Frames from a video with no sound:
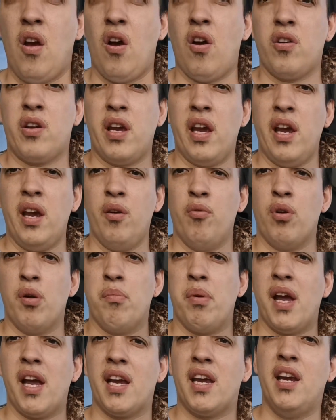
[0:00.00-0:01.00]
Okay,
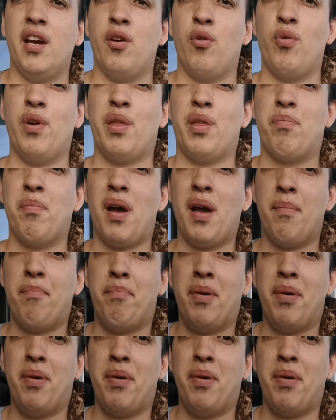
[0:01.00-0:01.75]
we're back here with my